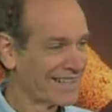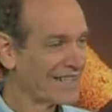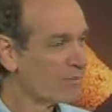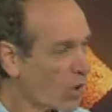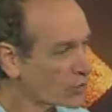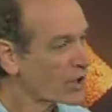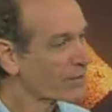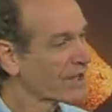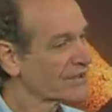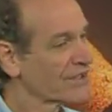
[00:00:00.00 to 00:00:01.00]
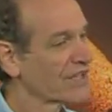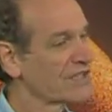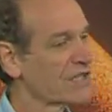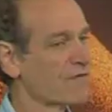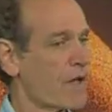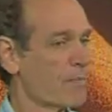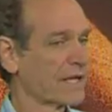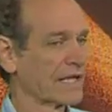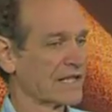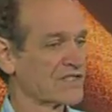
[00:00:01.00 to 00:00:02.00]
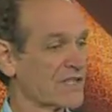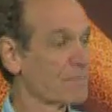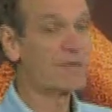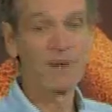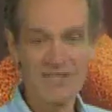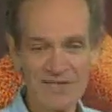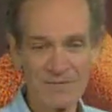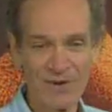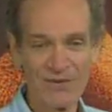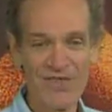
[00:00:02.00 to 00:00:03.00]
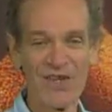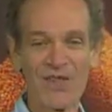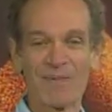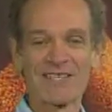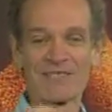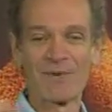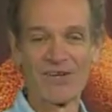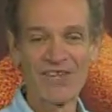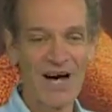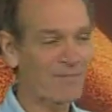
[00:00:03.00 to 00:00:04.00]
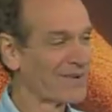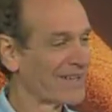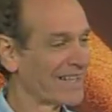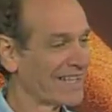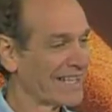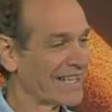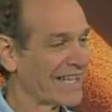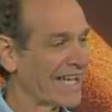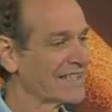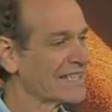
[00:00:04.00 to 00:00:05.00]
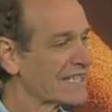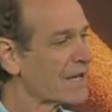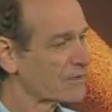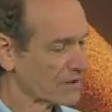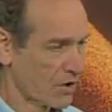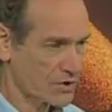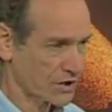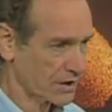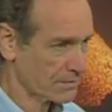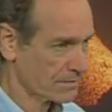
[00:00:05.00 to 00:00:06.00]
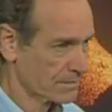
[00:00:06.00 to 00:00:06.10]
Imhotep got the idea of making a zippy mastaba with another mastaba on top, and then he kept enlarging it.